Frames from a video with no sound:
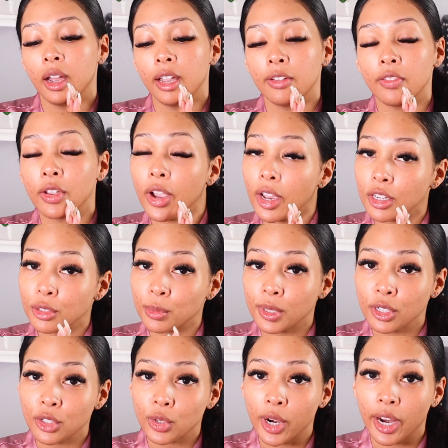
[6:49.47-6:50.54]
If you guys
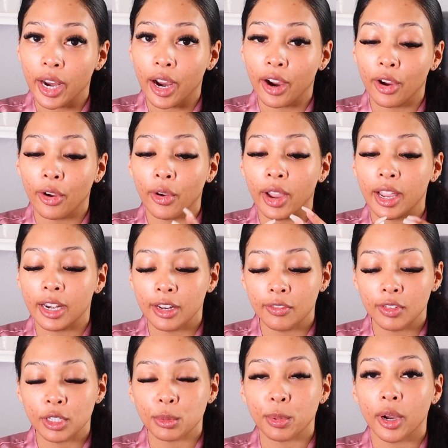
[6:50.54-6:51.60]
want to try out any of
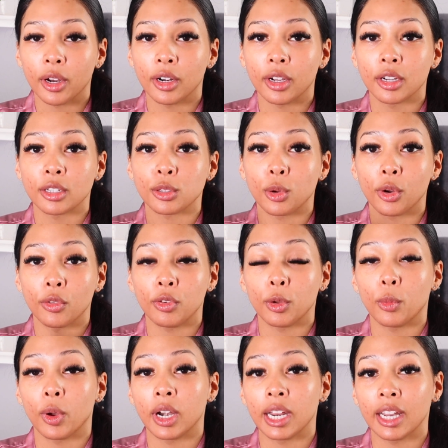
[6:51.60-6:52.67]
these products, or if you
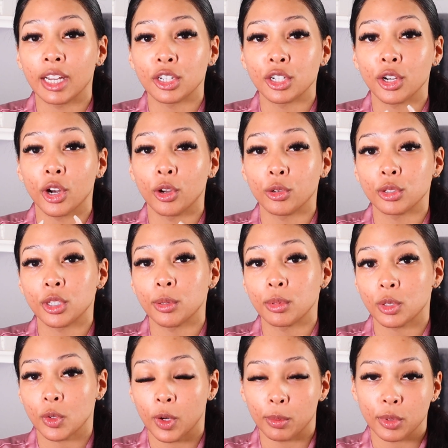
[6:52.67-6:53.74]
want to get your own
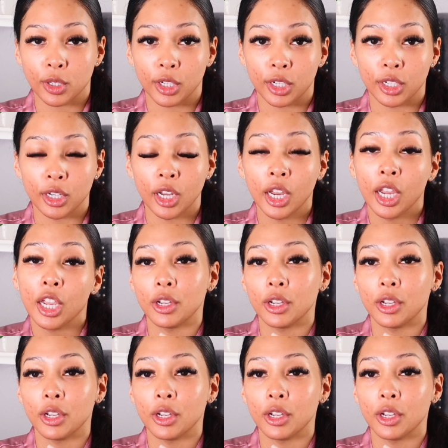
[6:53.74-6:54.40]
subscription,